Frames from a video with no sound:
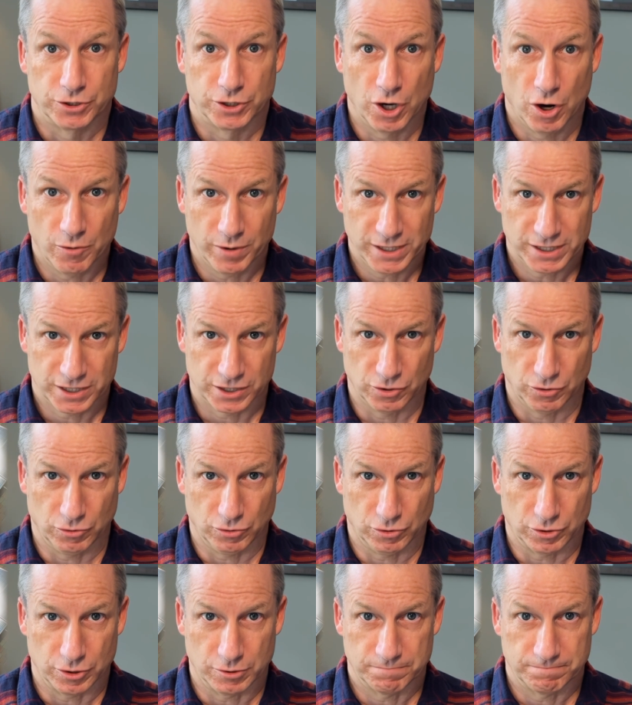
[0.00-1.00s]
you're going
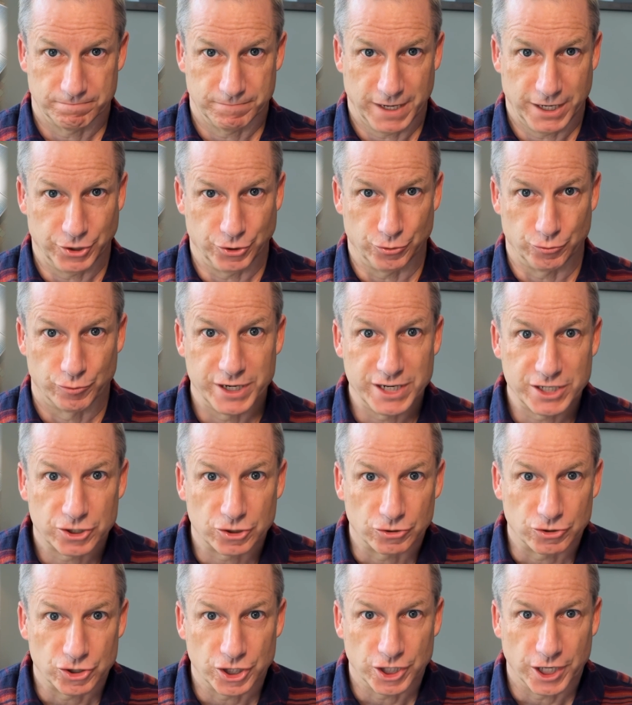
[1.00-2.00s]
solar and you're
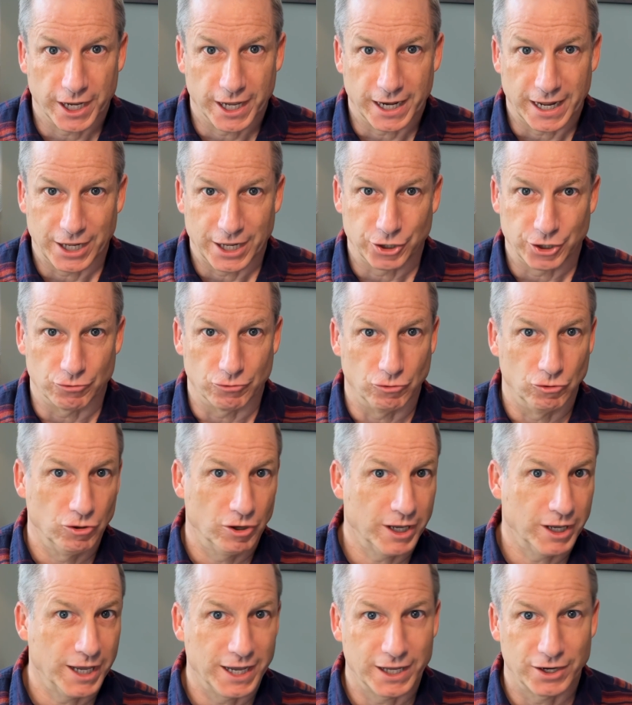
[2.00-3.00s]
researching it and you're
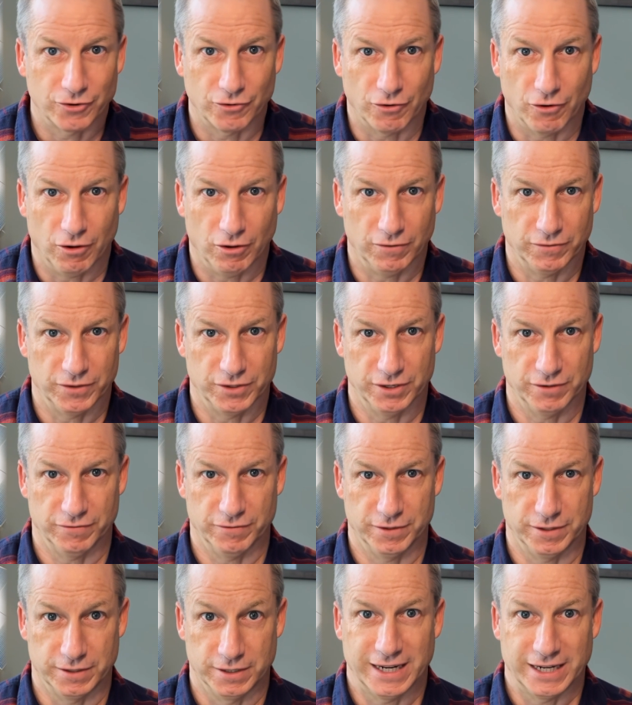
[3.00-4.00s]
looking into all the
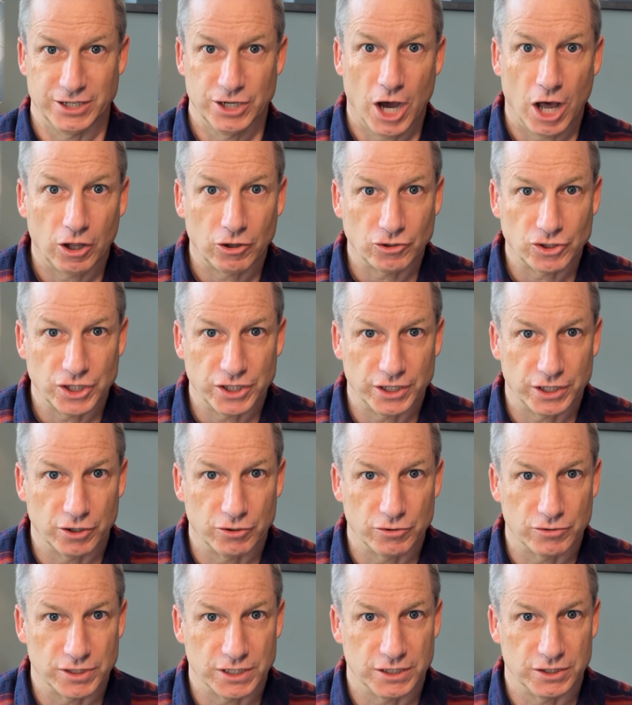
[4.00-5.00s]
different technology that
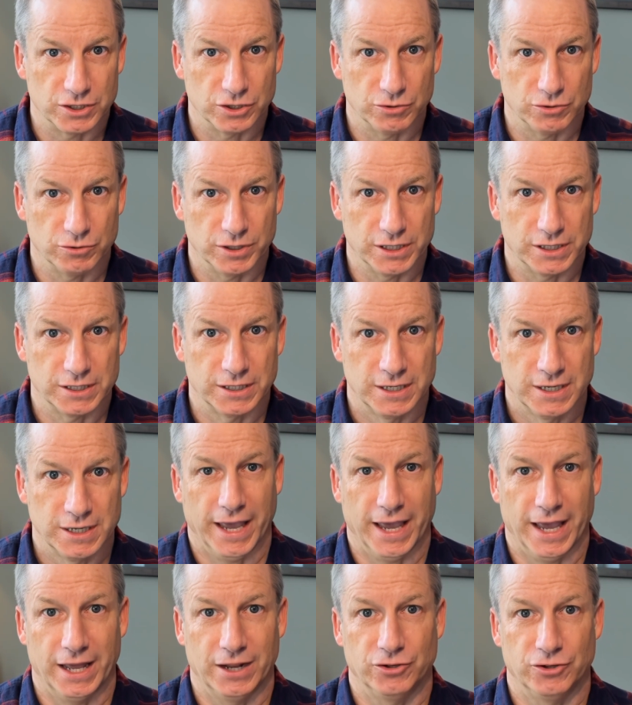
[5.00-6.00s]
goes into it,
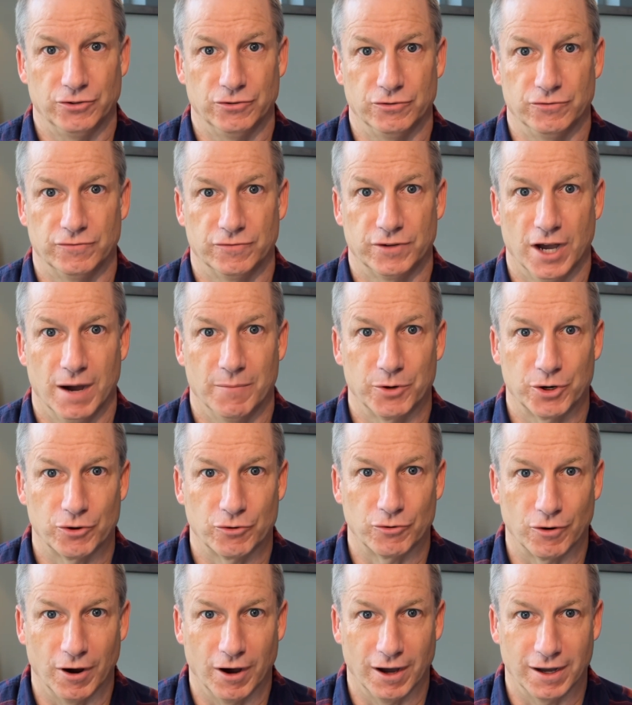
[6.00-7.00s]
and you've come
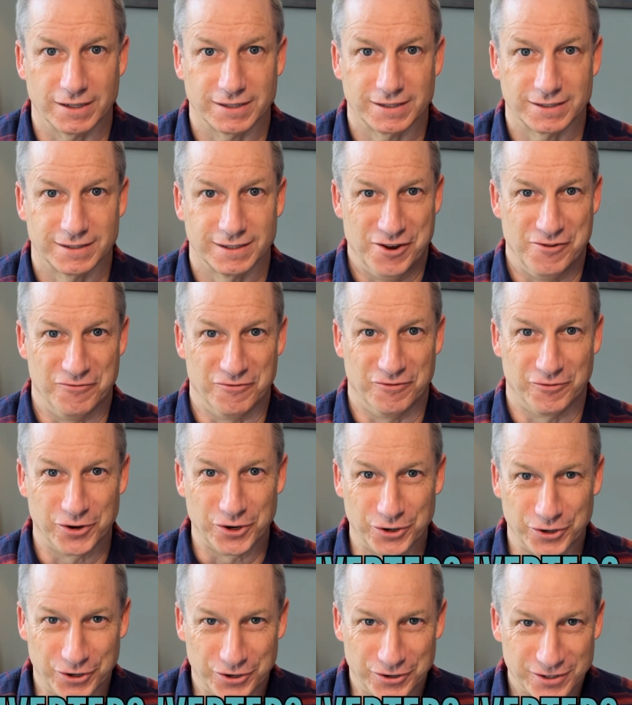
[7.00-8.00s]
across
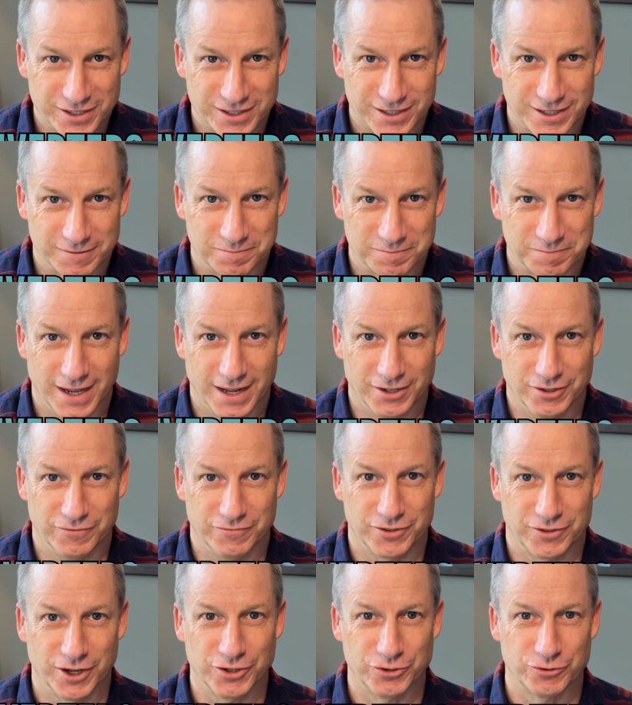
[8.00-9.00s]
inverters and
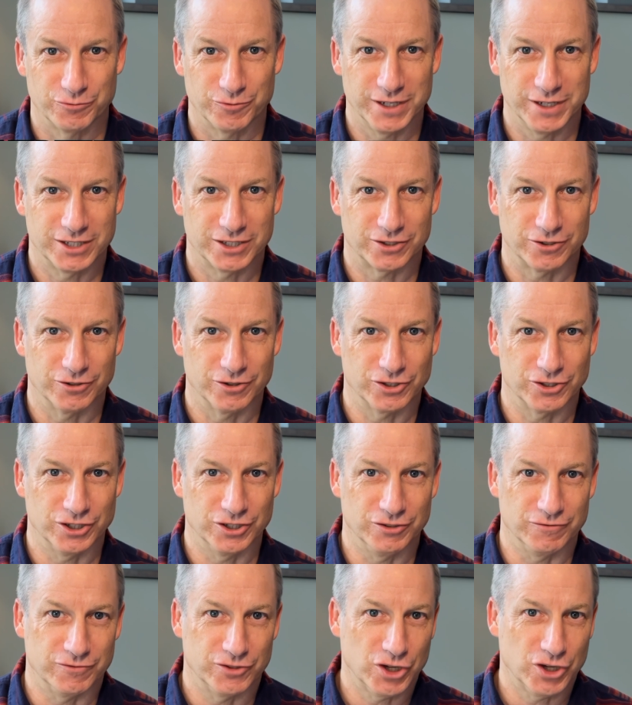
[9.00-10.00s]
you've done your research
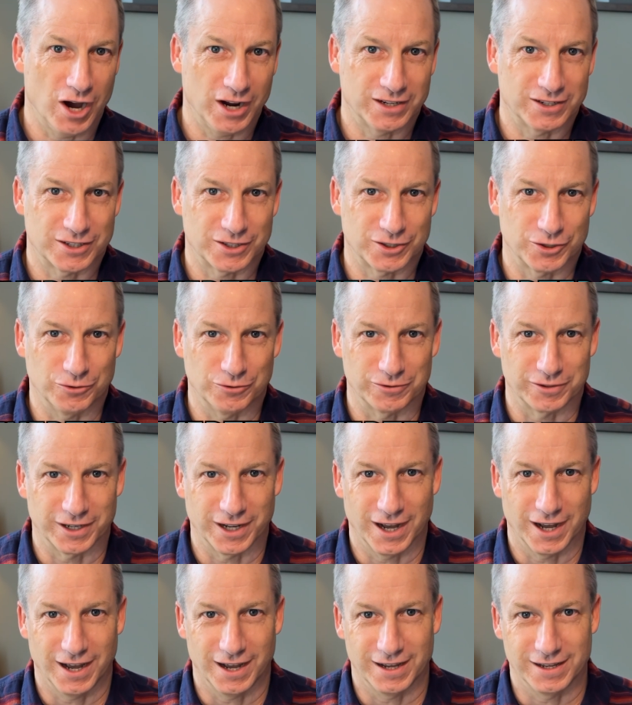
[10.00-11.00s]
and you've talked to solar
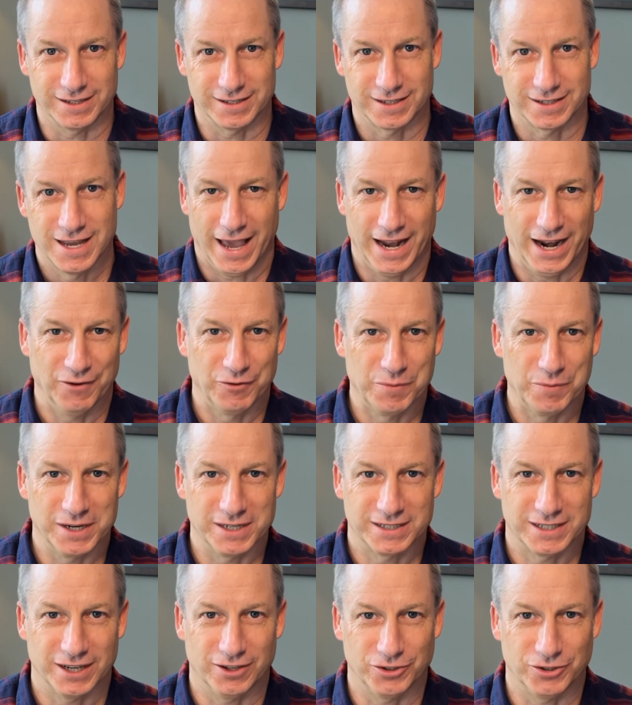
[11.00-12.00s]
guys and
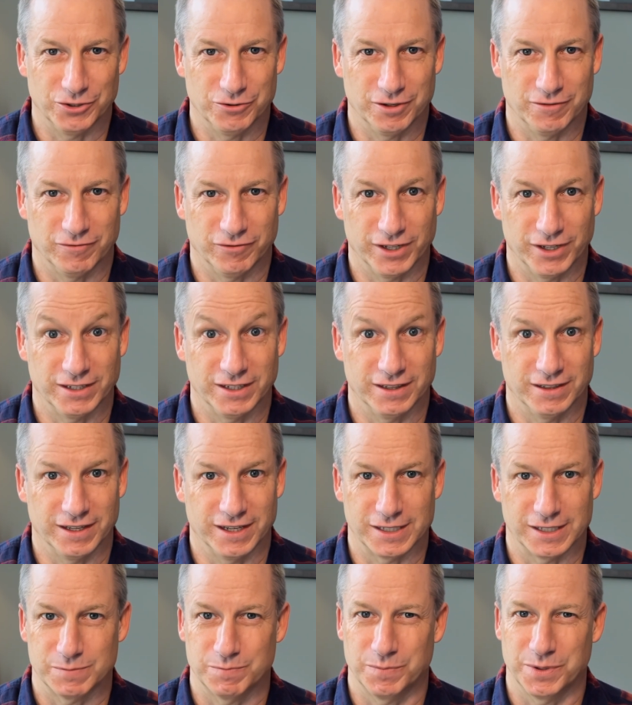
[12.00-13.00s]
everybody's telling you conflicting
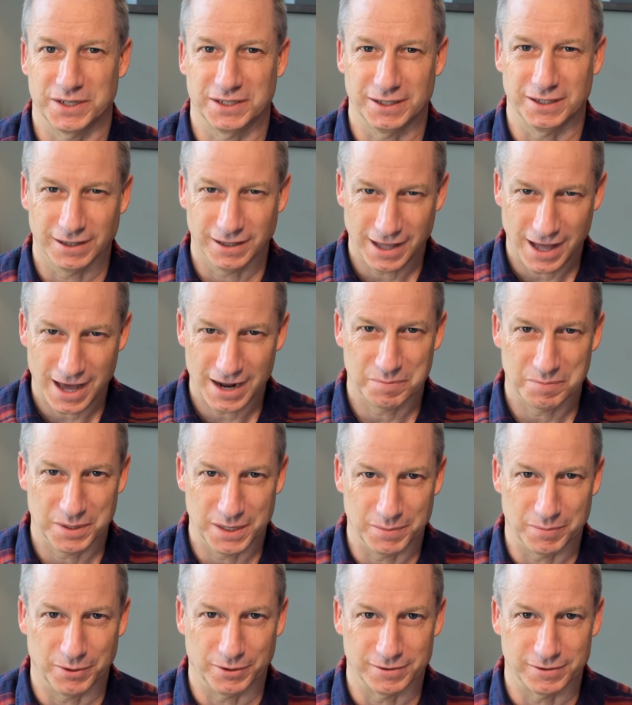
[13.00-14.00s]
things, but a lot of
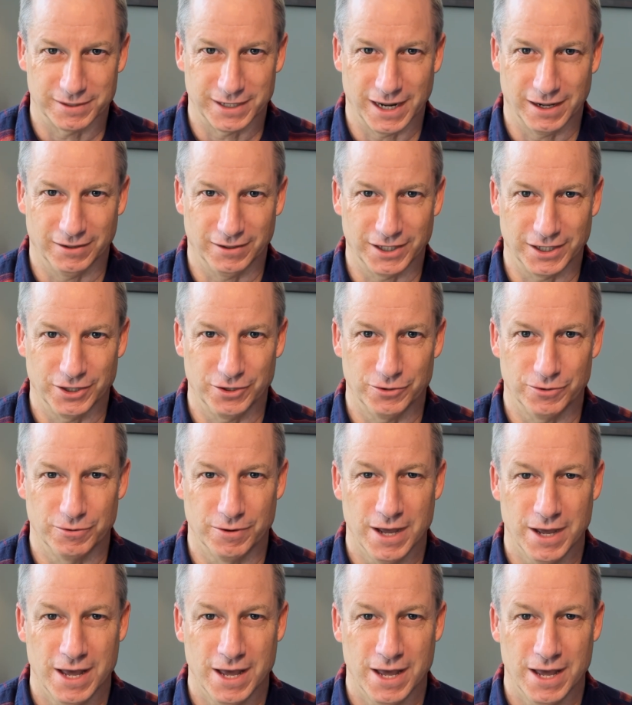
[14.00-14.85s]
people are telling you